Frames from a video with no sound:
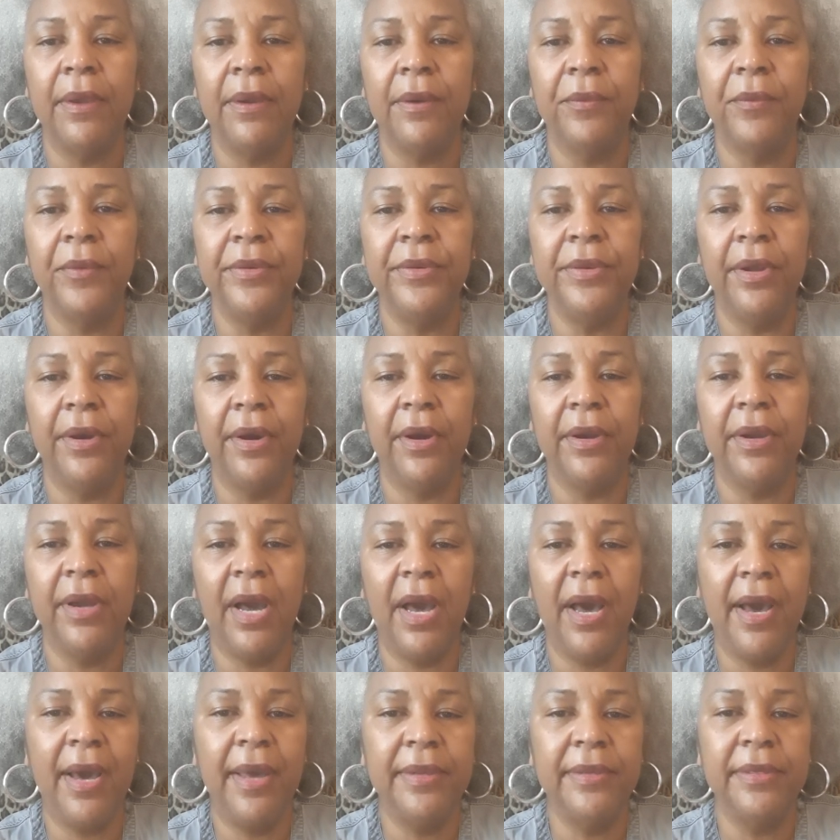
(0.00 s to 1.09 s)
when
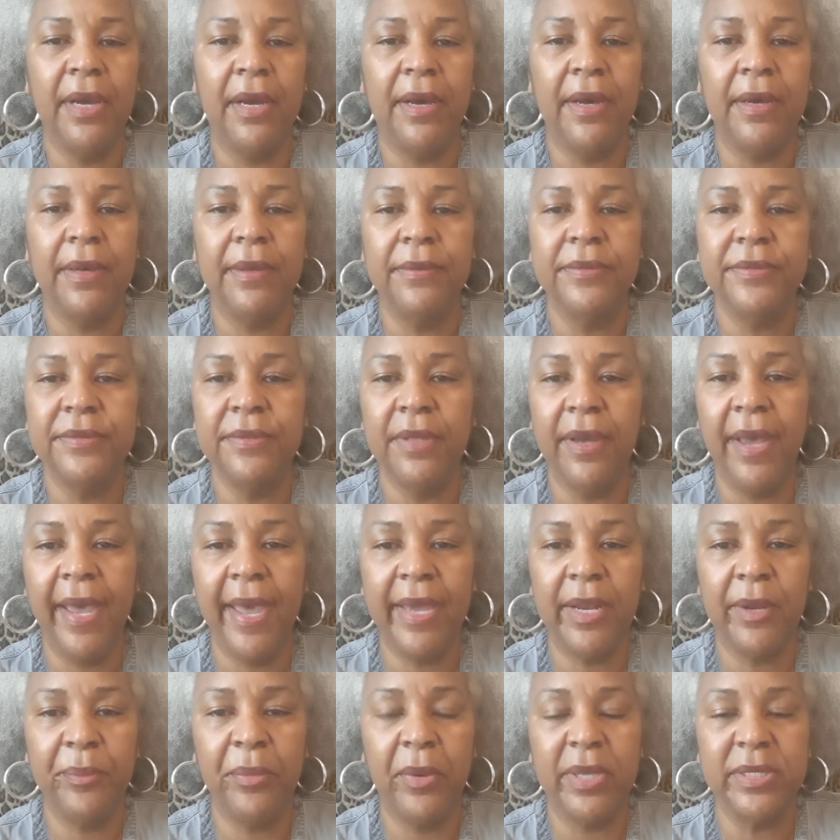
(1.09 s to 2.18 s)
God
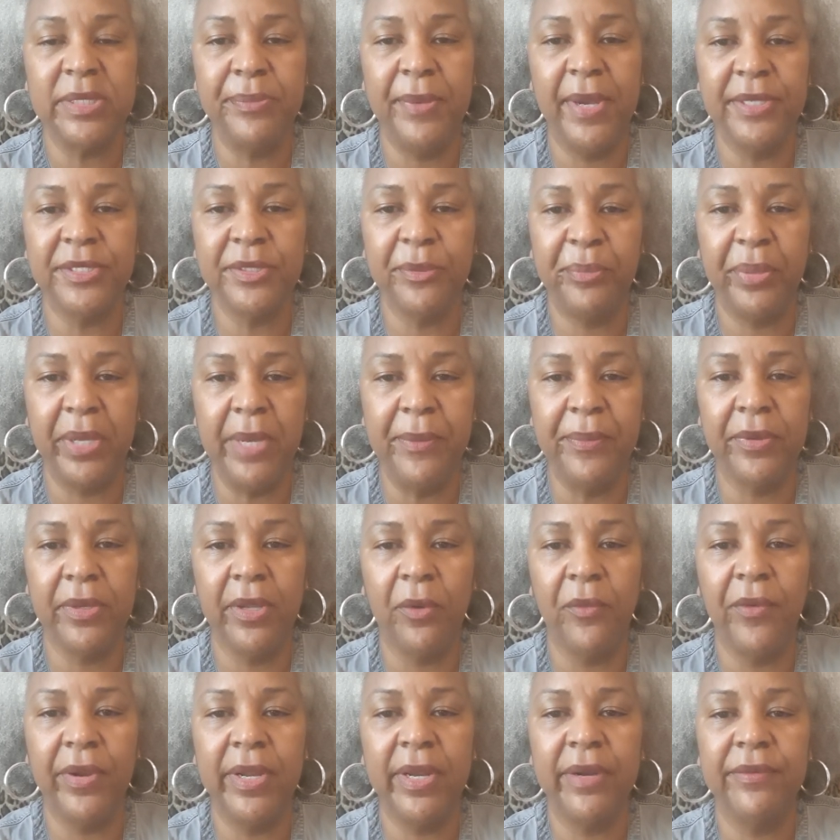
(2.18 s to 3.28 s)
had a special people
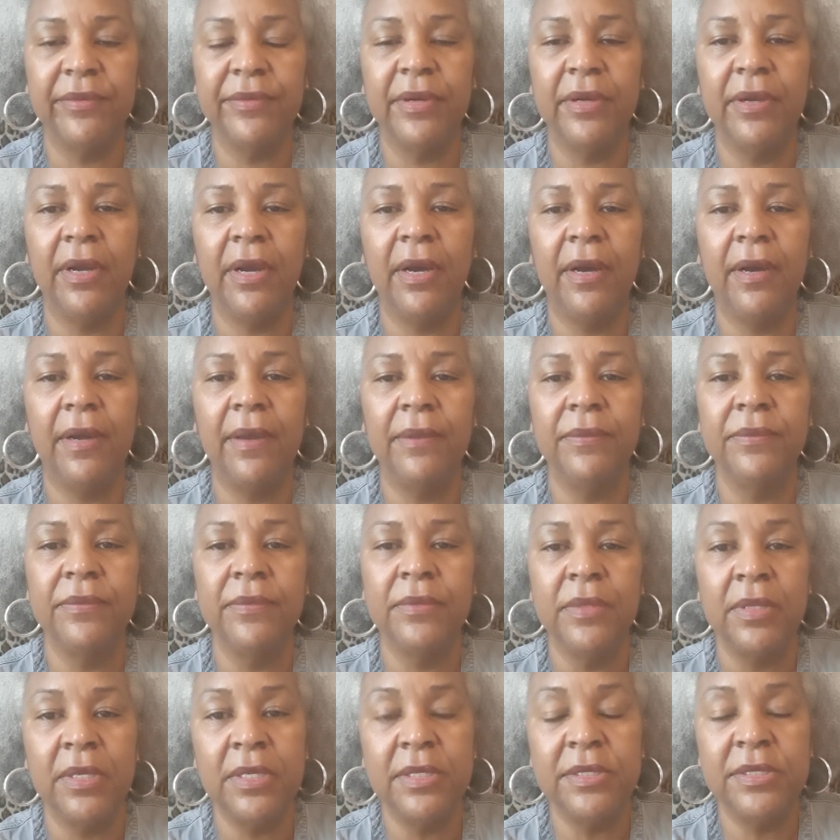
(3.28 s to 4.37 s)
or whatever,
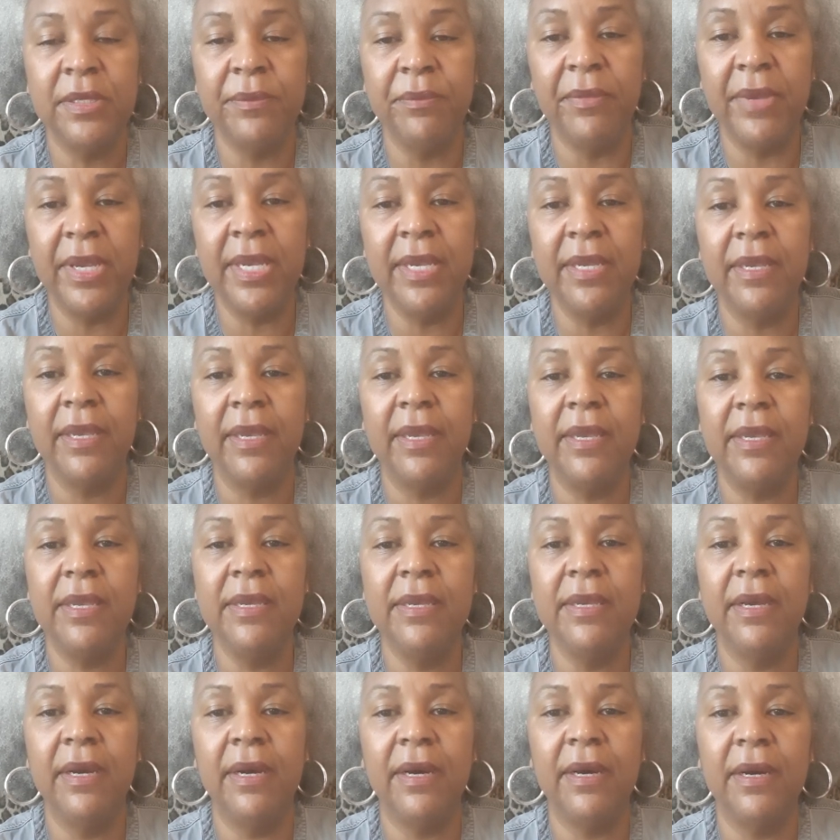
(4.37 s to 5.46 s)
to me,
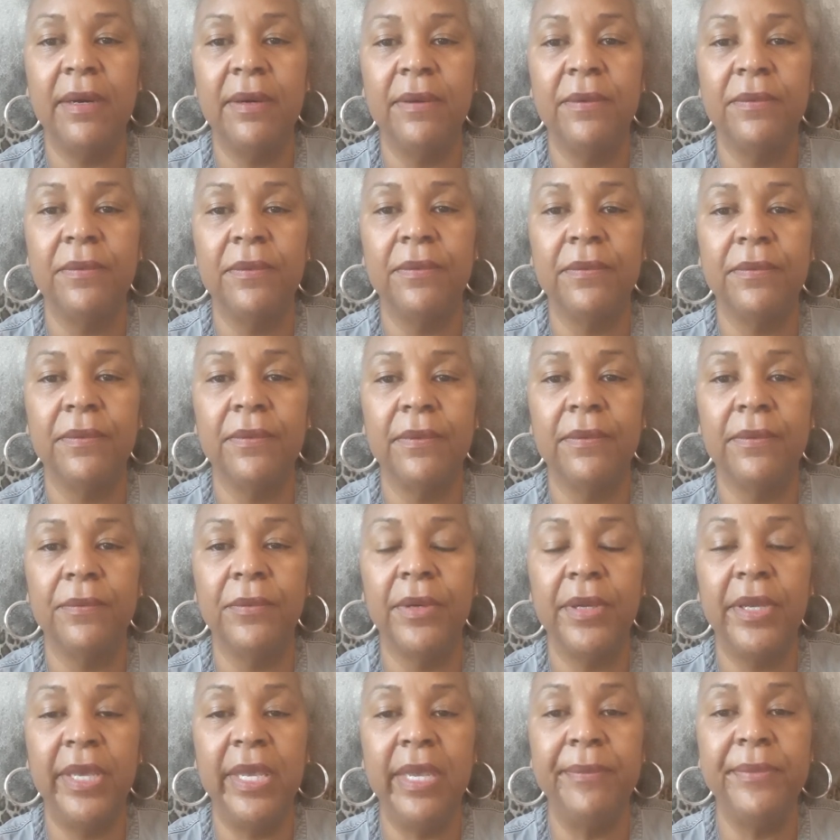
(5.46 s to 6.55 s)
he
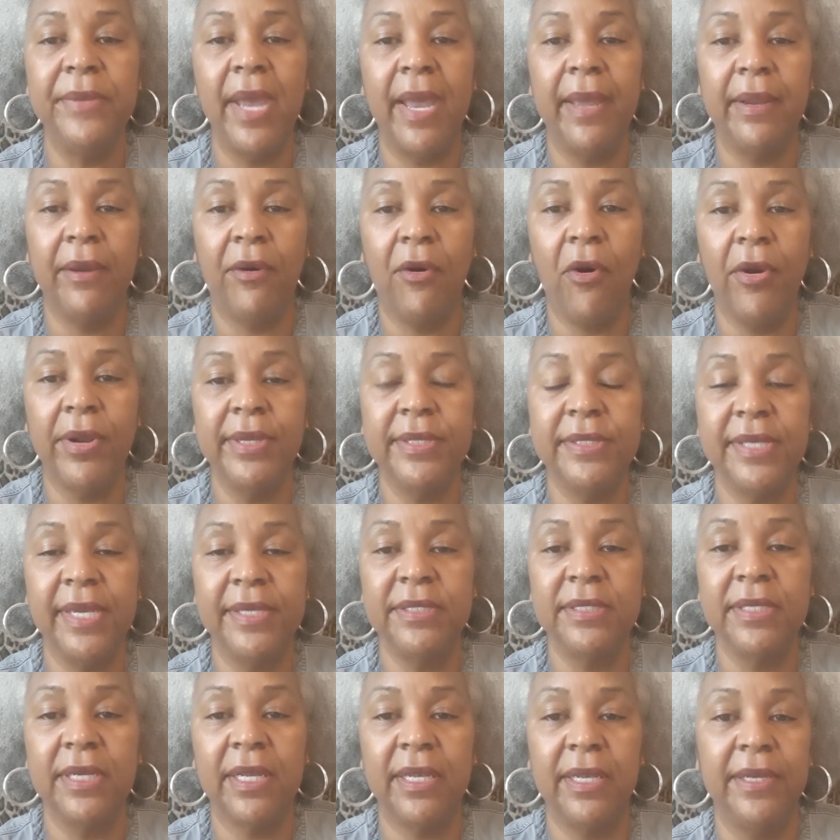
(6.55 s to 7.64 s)
would keep that
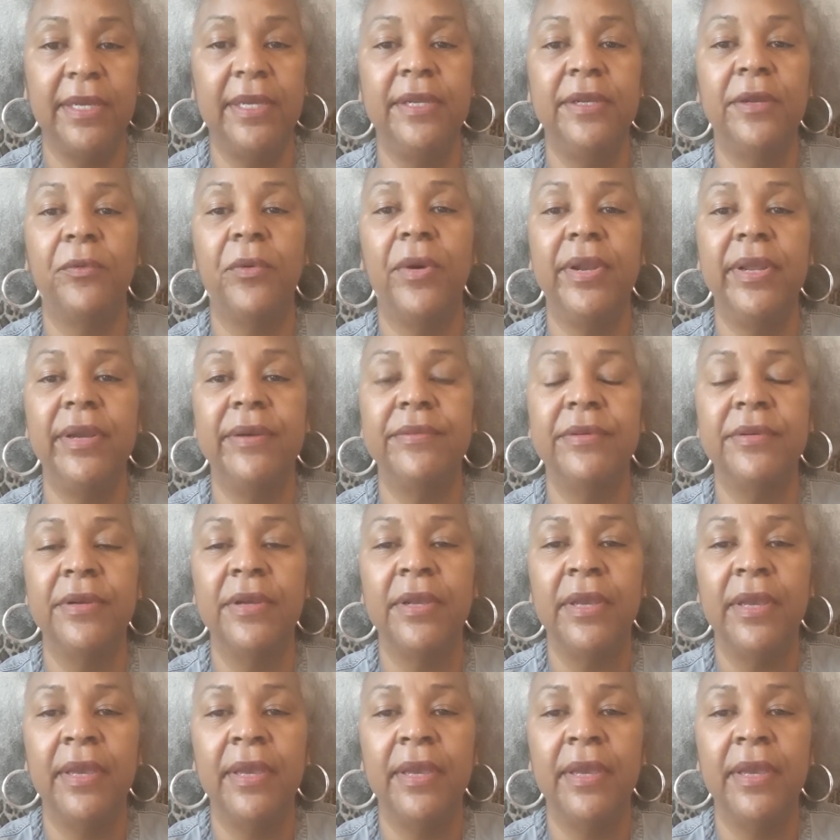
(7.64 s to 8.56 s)
organization clean or whatever.